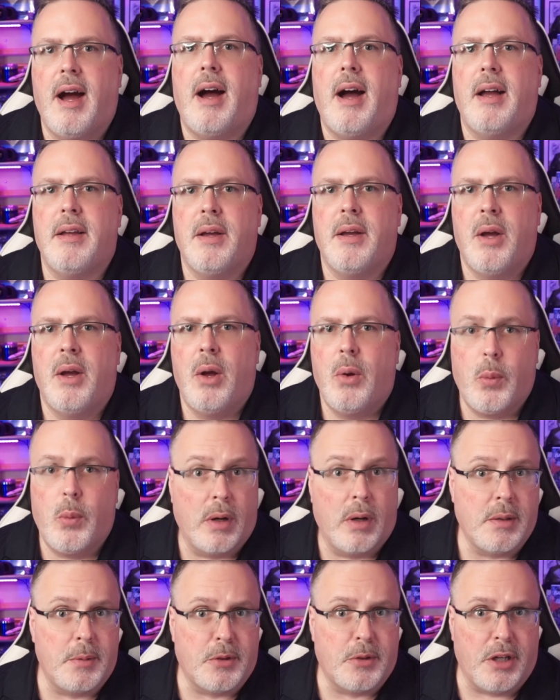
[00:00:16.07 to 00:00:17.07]
Hi,
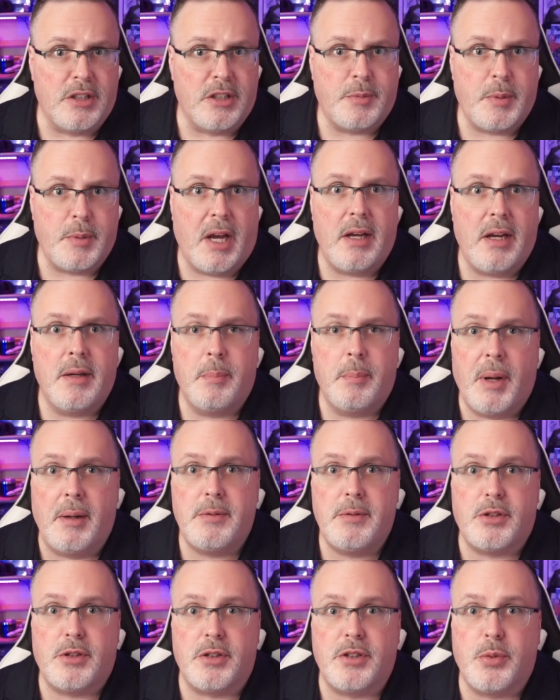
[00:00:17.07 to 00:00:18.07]
welcome to Kratos BI. My name
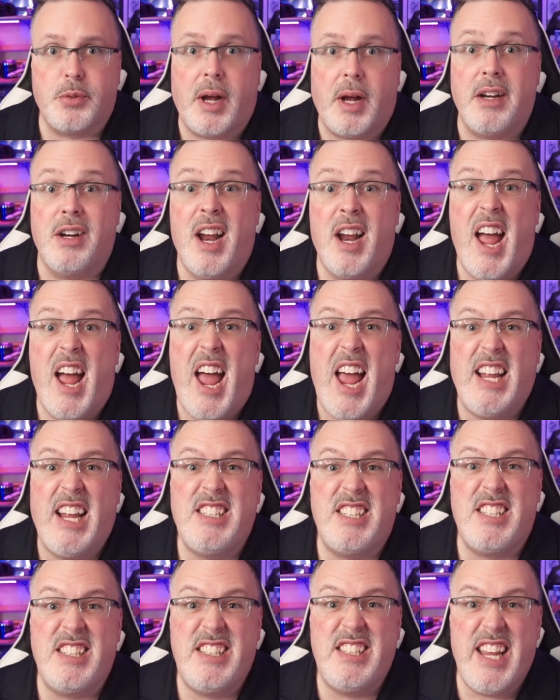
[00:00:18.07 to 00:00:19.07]
is Chris Wagner, and
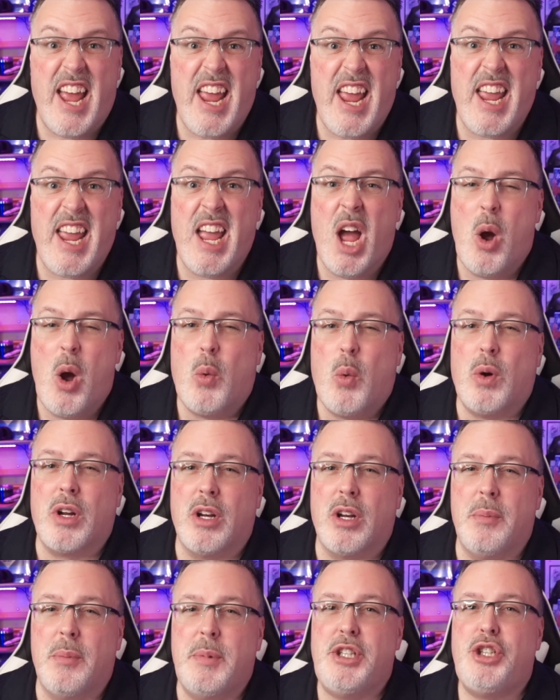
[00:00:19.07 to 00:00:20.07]
today we're
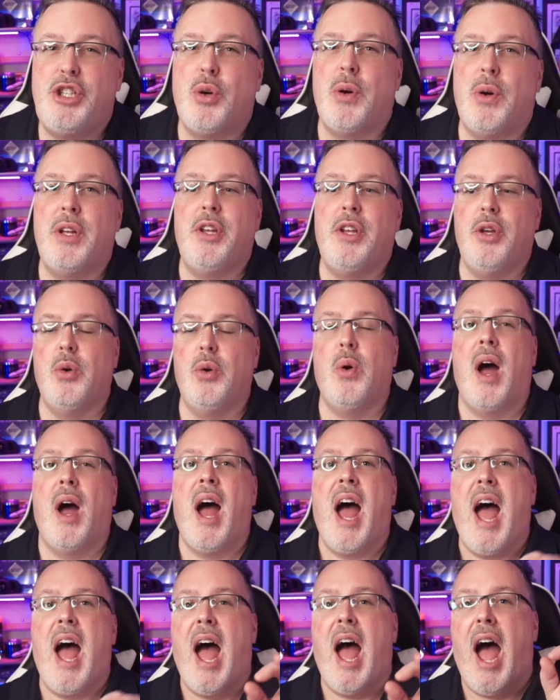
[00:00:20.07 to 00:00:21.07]
going to be showing you
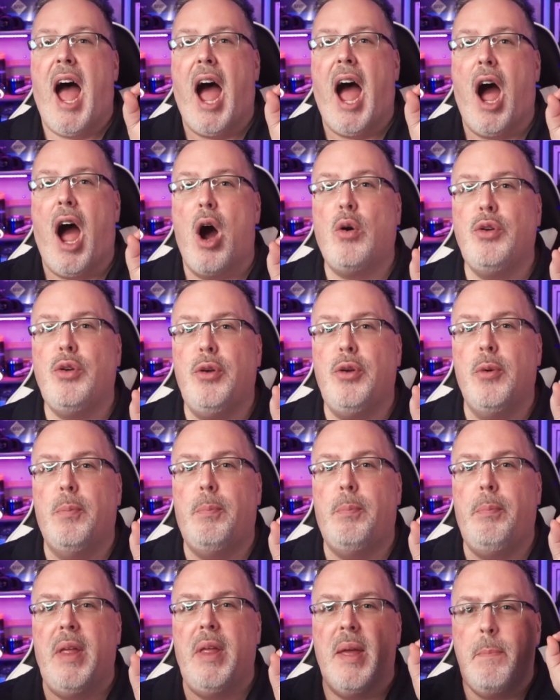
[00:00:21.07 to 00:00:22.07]
how you
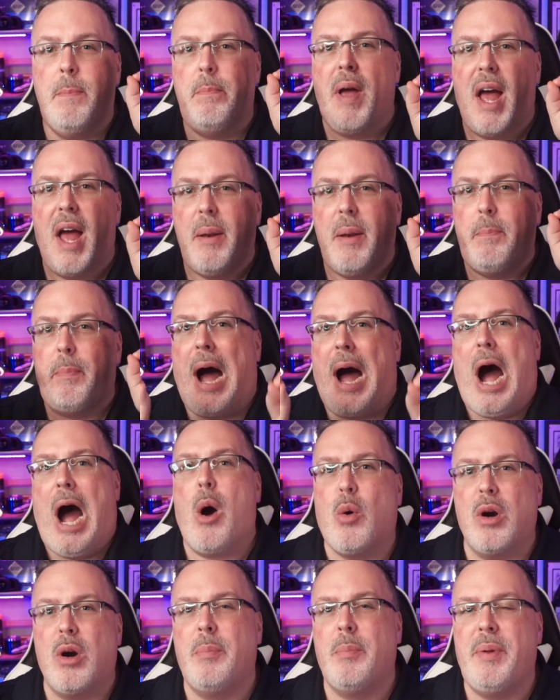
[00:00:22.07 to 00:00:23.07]
embed
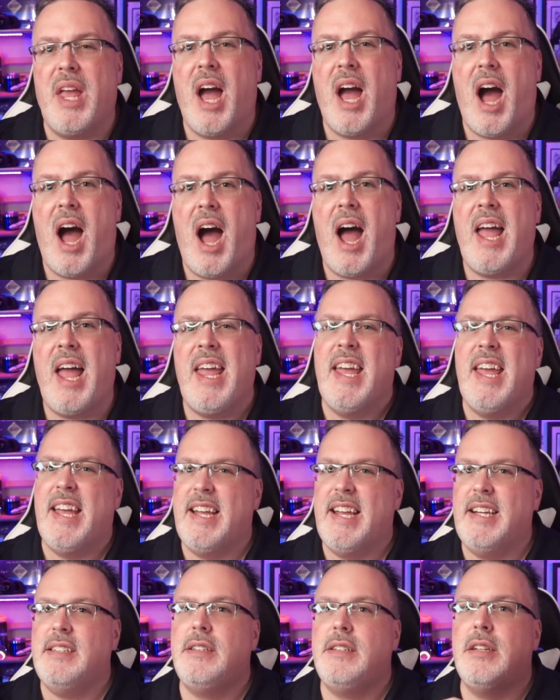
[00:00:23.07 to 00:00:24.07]
Power BI
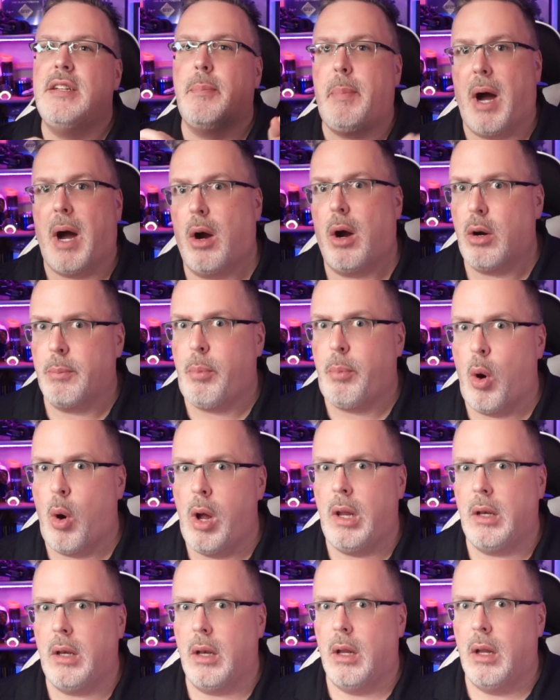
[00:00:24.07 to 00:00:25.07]
into
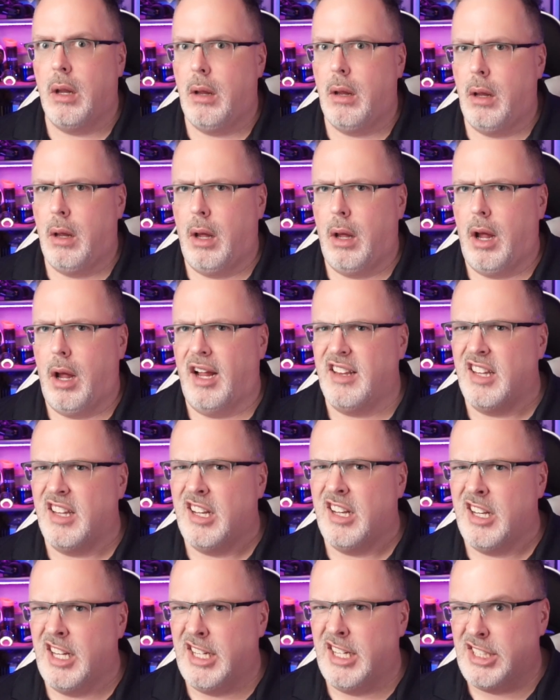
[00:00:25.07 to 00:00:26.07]
PowerPoint
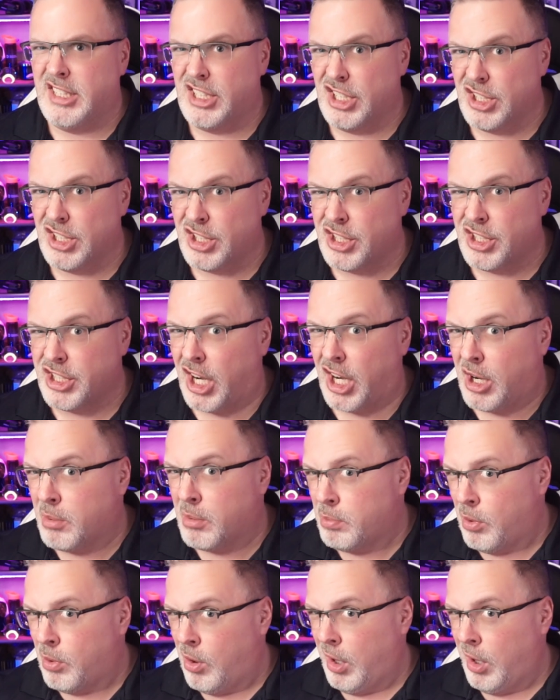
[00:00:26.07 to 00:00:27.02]
and into SharePoint.